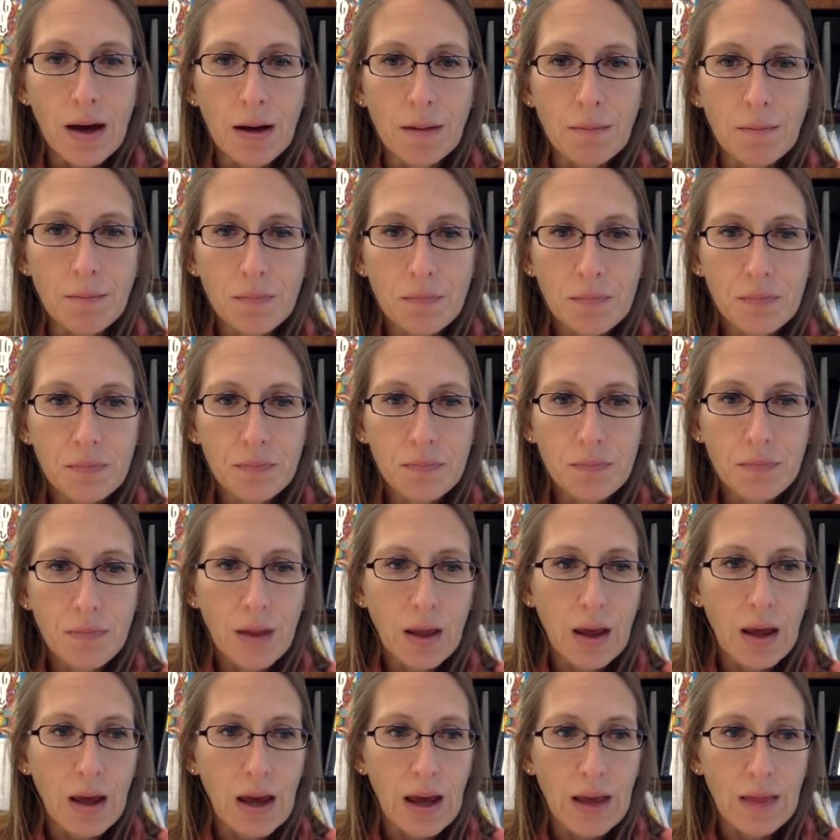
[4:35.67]
And
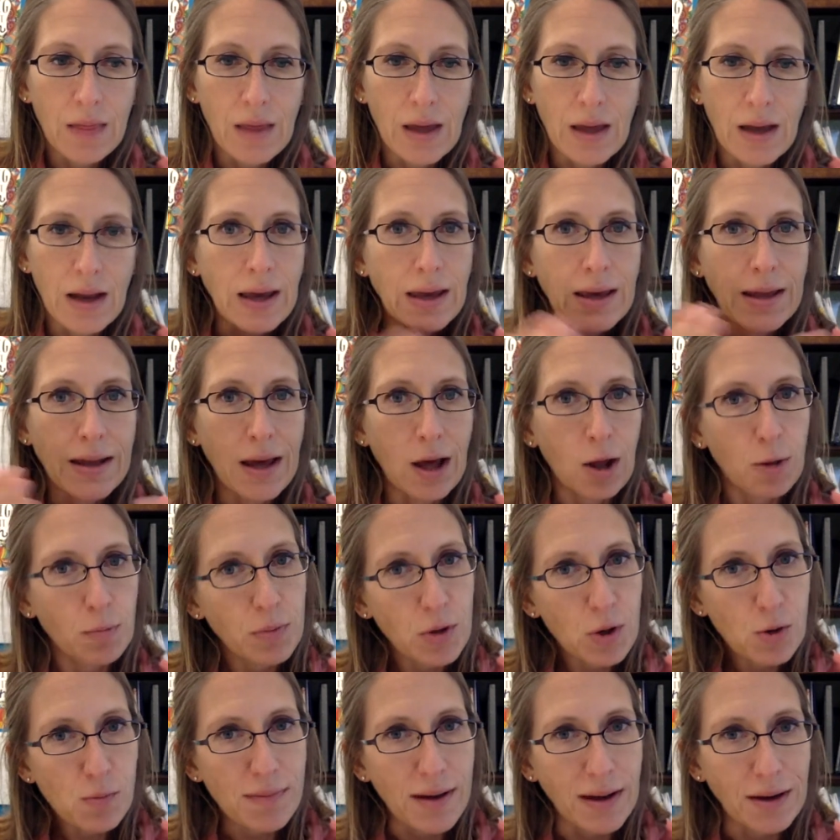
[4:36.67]
then I can
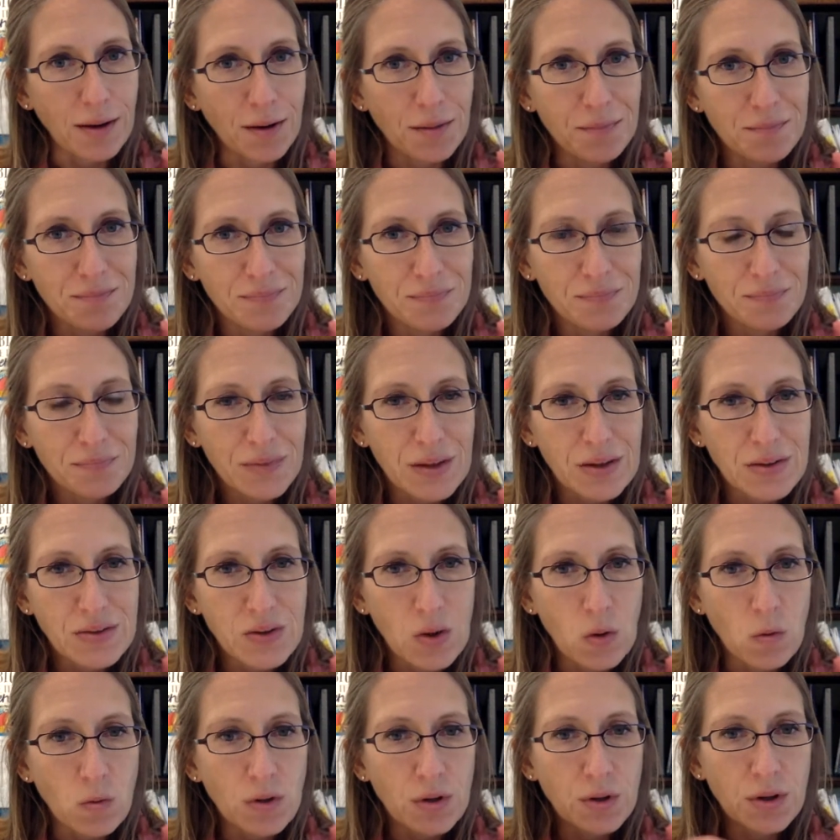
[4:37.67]
help you better.
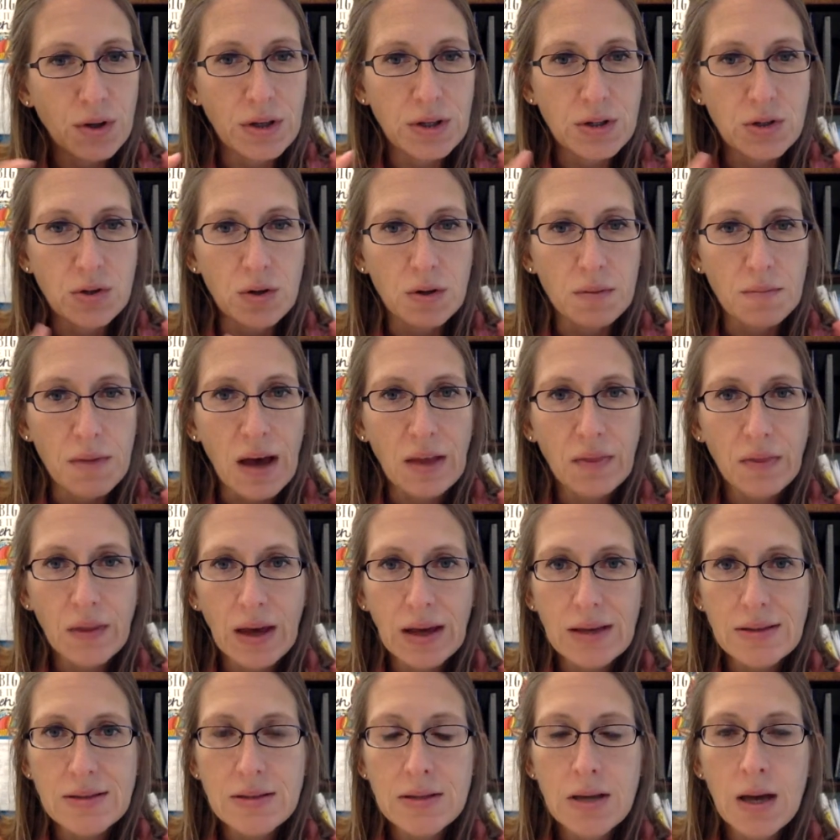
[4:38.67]
So you're going to do your
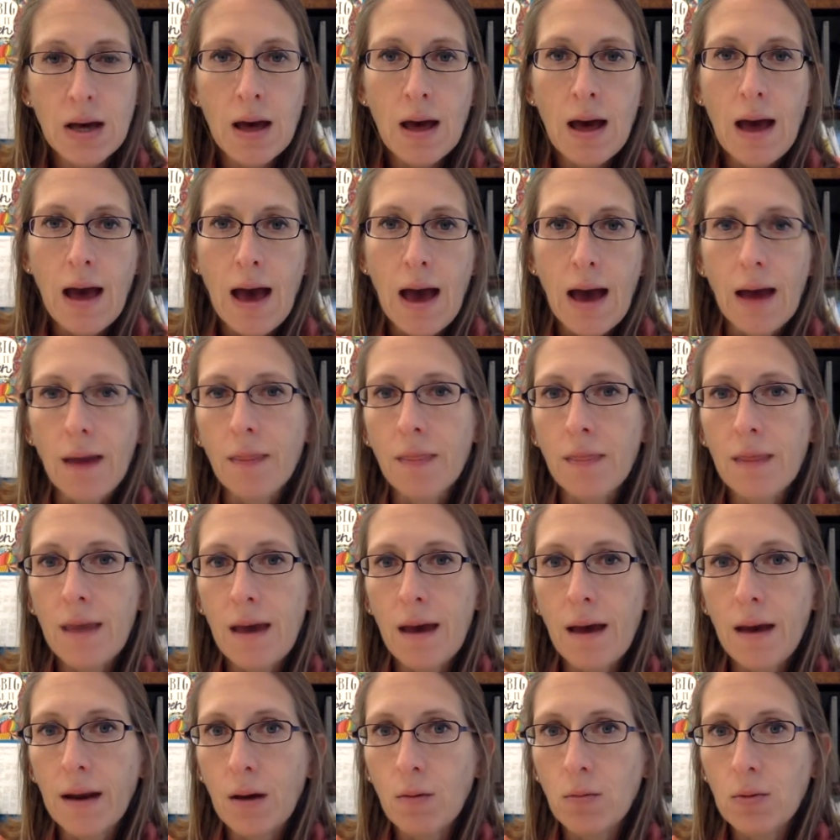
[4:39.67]
math test, and
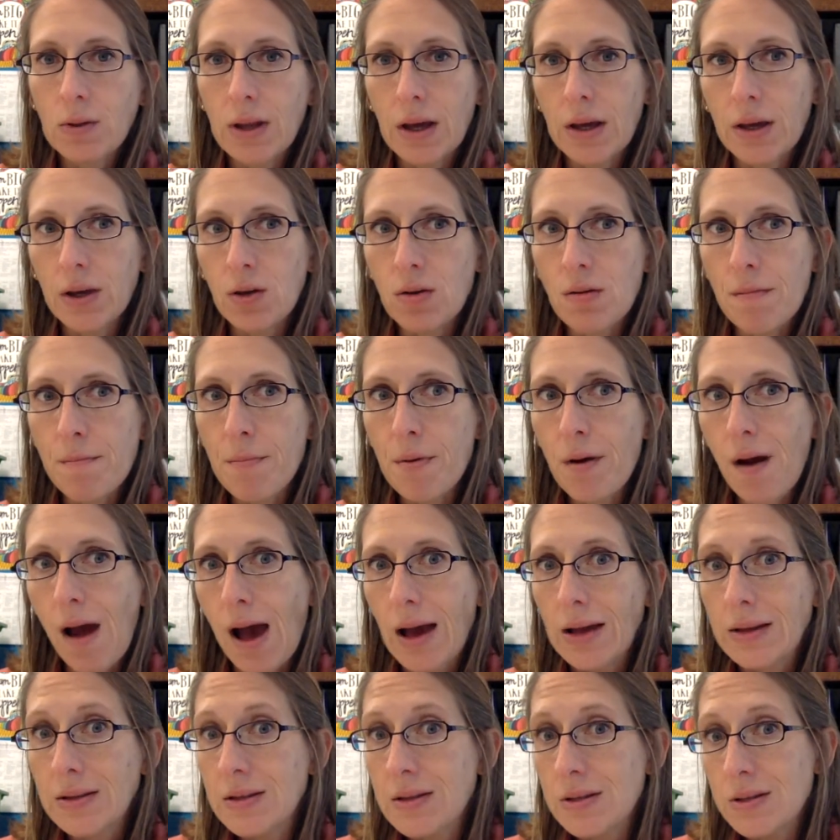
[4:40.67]
then I would like you to
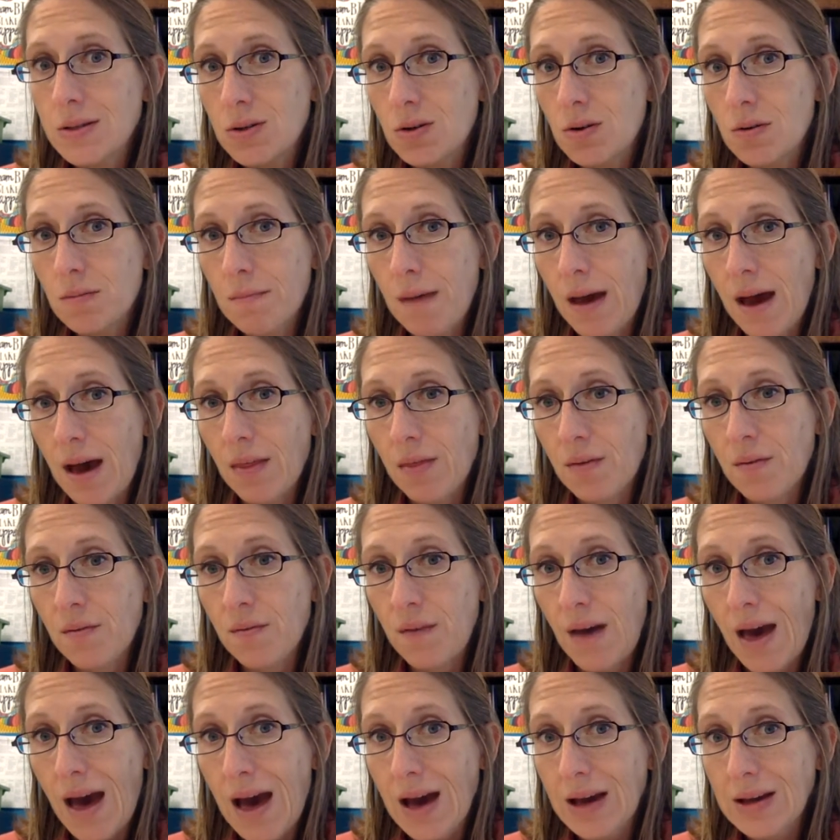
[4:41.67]
practice your math
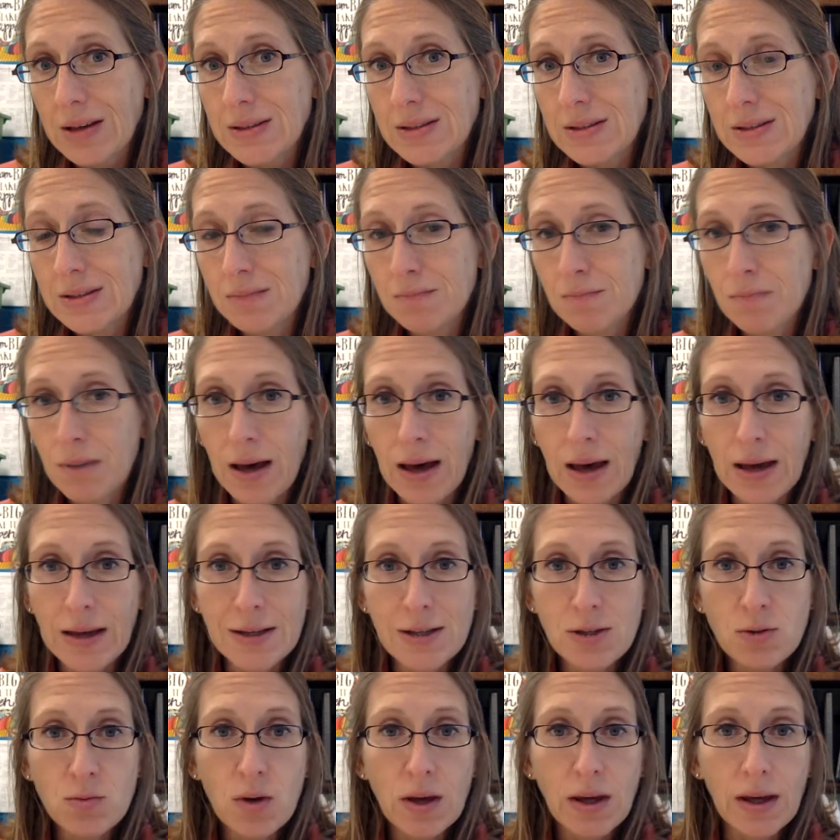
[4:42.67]
facts
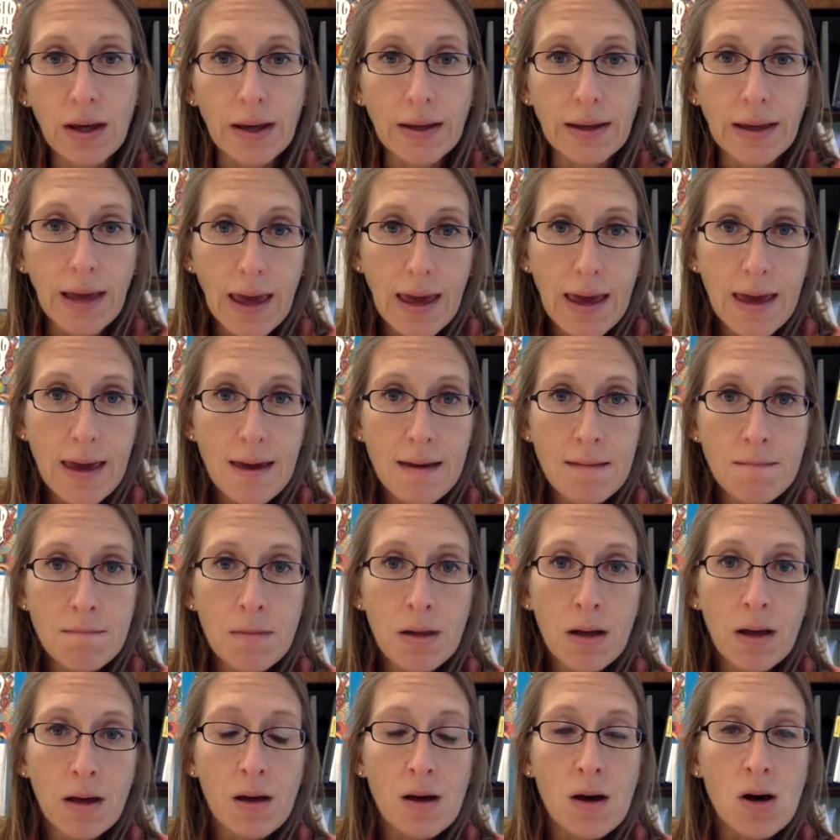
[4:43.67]
by doing a
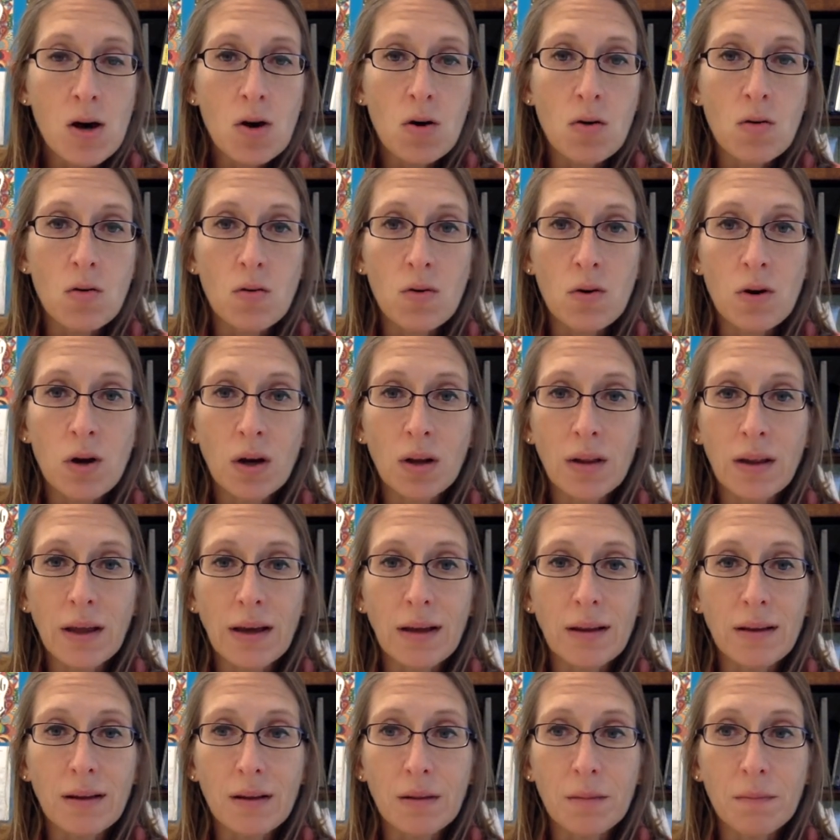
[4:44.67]
game or
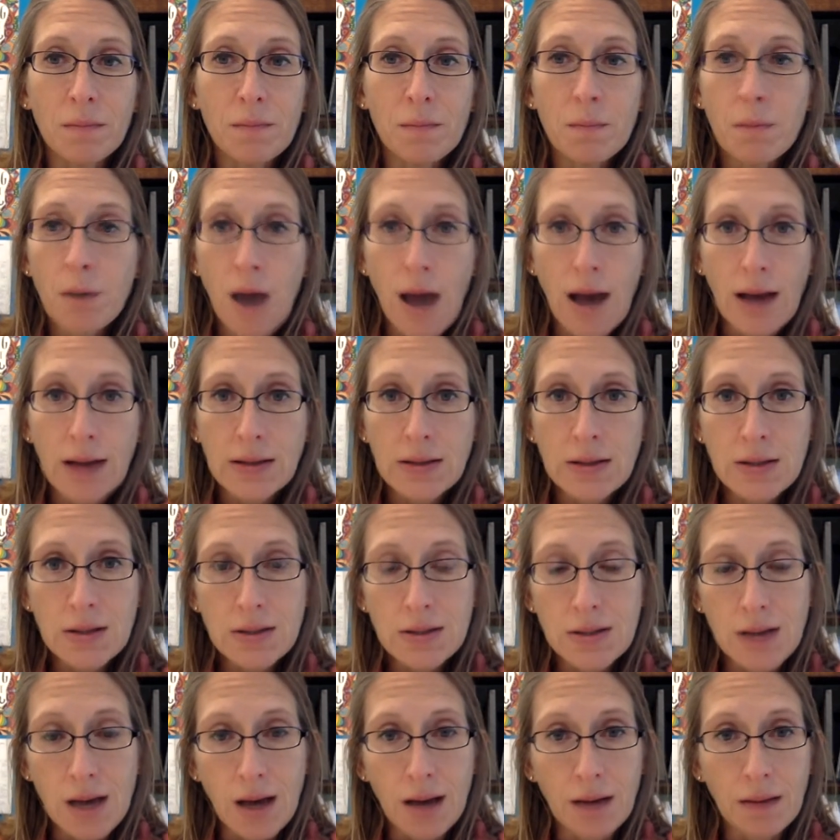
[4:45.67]
like a little
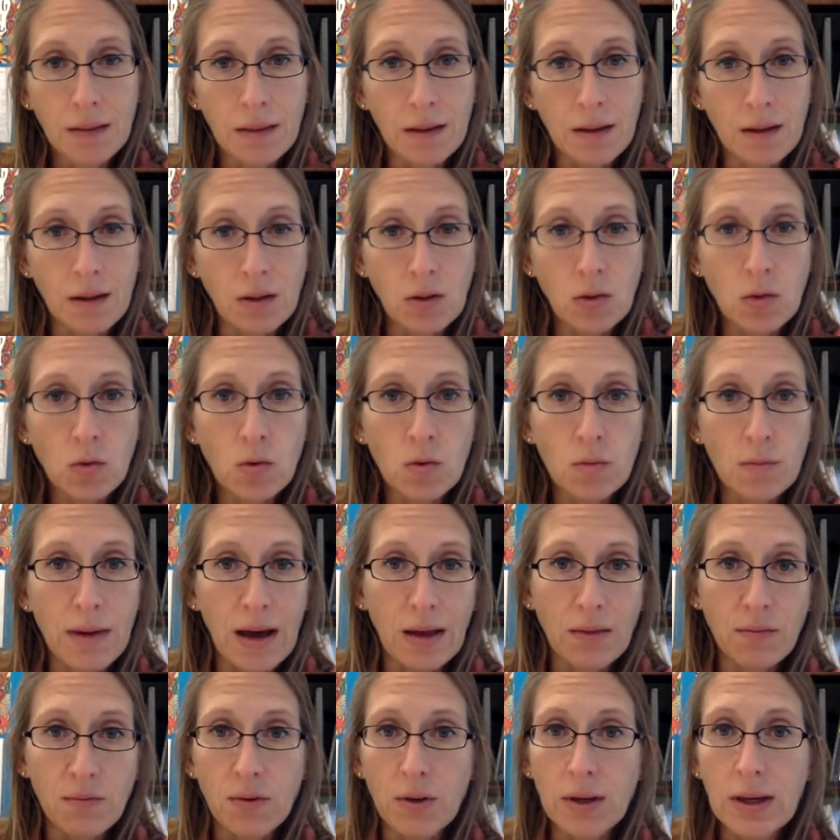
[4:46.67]
practice on the Cool
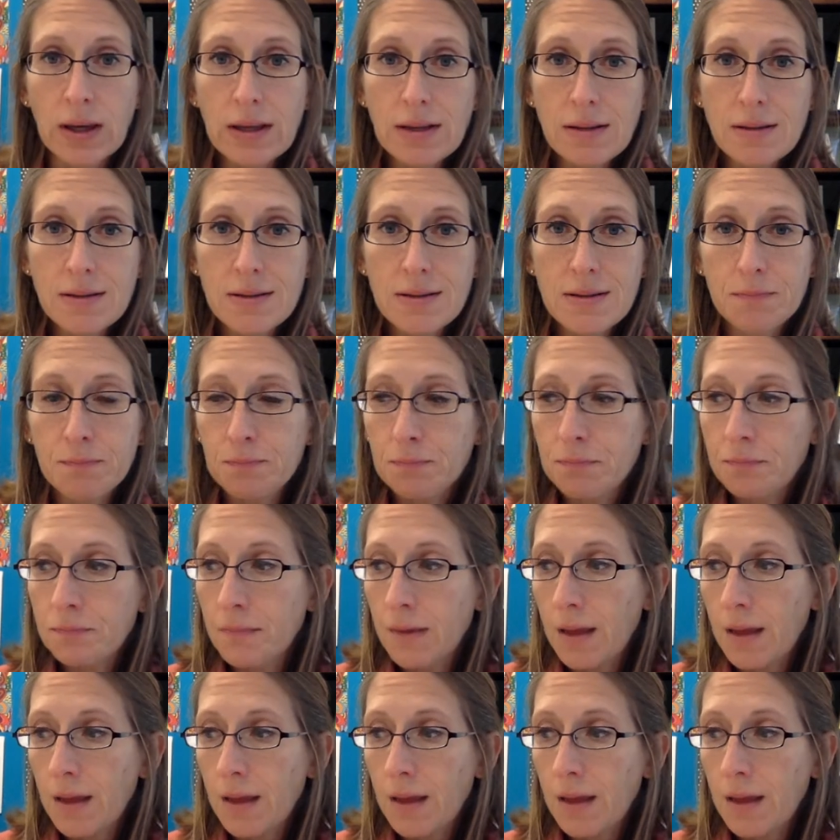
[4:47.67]
Math for Kids.